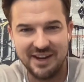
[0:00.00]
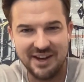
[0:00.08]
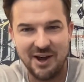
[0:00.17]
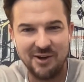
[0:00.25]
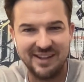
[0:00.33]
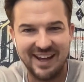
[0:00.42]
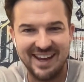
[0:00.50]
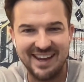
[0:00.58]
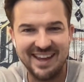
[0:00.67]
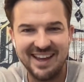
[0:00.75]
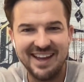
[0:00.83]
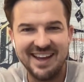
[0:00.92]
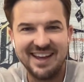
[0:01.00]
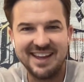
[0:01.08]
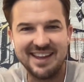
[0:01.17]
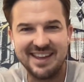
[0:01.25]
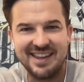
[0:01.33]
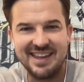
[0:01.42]
You know, like
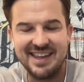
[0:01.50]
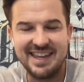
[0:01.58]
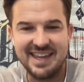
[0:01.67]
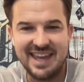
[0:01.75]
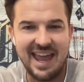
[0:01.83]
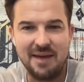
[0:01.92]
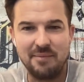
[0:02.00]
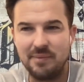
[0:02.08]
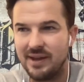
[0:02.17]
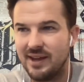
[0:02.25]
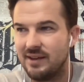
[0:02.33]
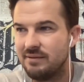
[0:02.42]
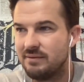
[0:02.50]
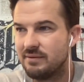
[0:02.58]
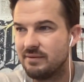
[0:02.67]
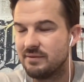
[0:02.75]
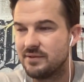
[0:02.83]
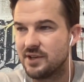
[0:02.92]
he he can't be
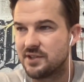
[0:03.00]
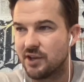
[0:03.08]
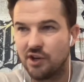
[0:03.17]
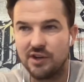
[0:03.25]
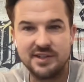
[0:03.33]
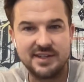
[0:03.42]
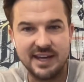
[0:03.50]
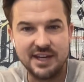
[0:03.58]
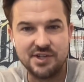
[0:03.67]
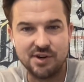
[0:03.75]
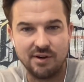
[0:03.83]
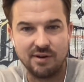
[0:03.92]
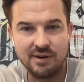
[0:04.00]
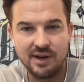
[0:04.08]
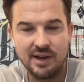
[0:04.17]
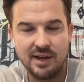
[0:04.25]
just a good teacher.